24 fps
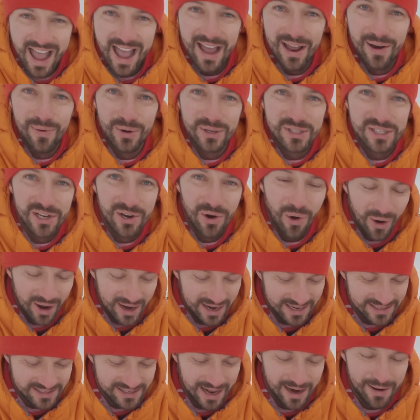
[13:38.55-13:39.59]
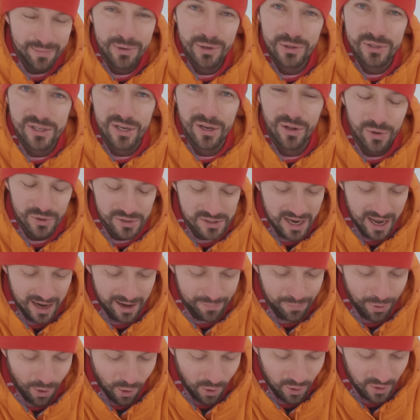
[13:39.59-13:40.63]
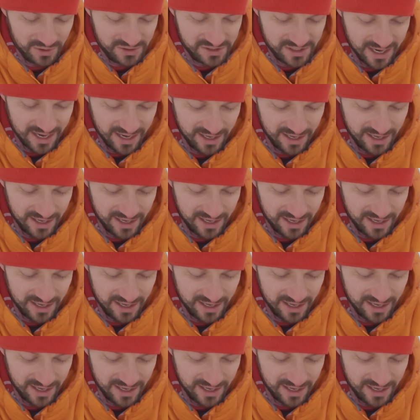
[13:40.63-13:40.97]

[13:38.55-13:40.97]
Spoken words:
And what's annoying is that I'm used to those kind of poles,